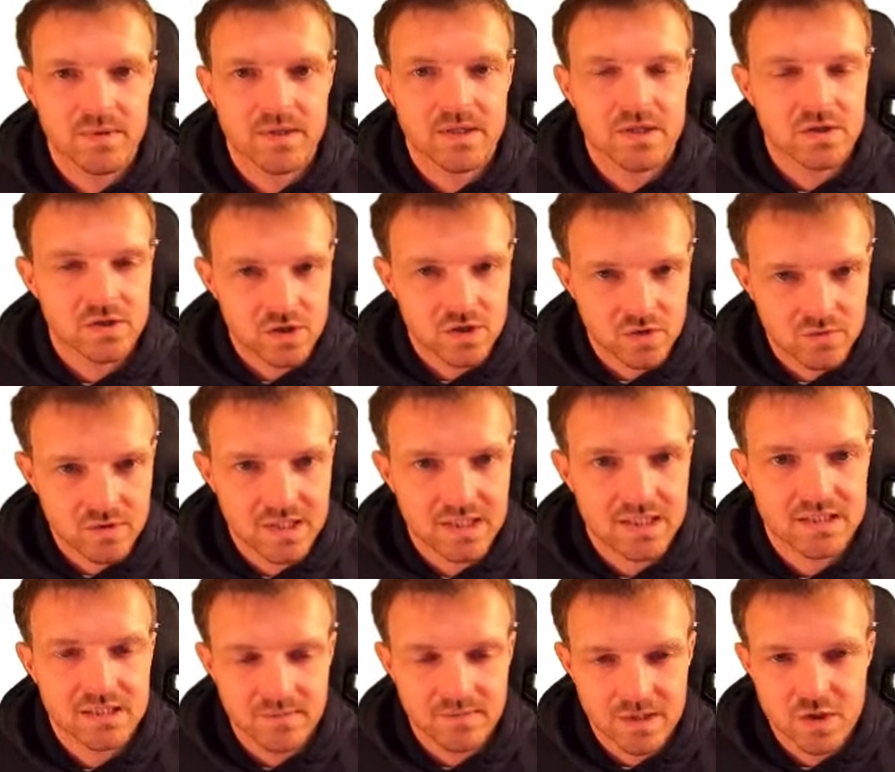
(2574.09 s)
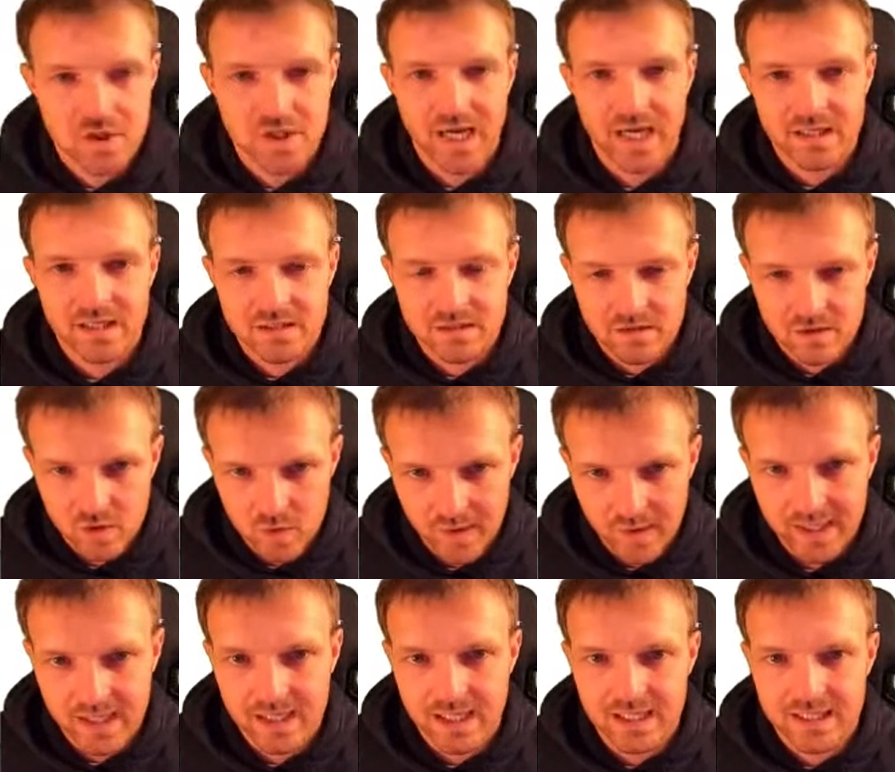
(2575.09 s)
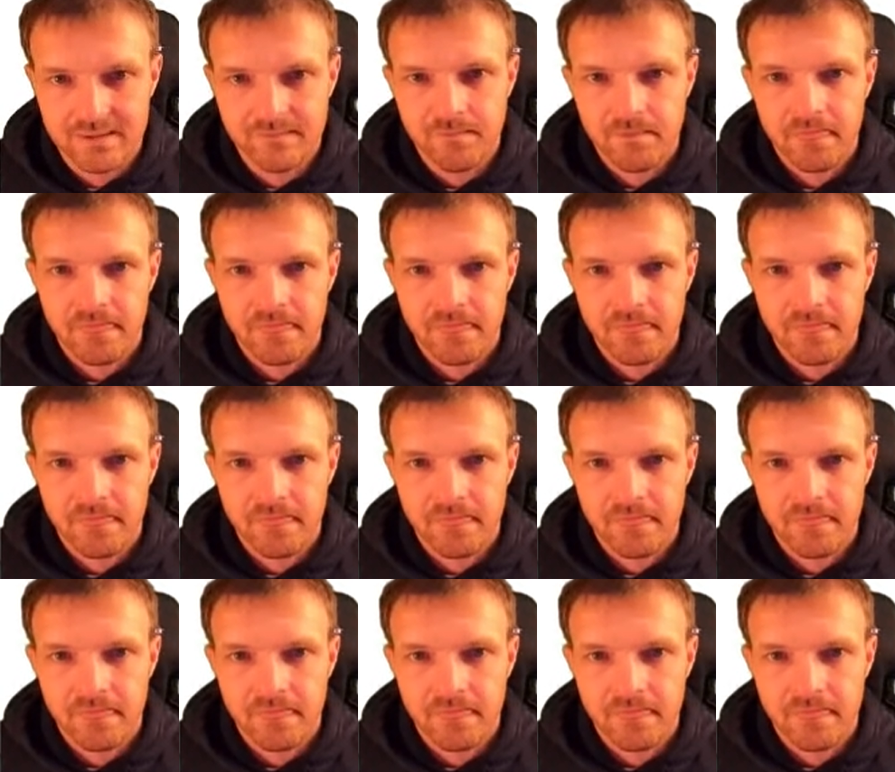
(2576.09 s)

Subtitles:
because you need to be checked quickly.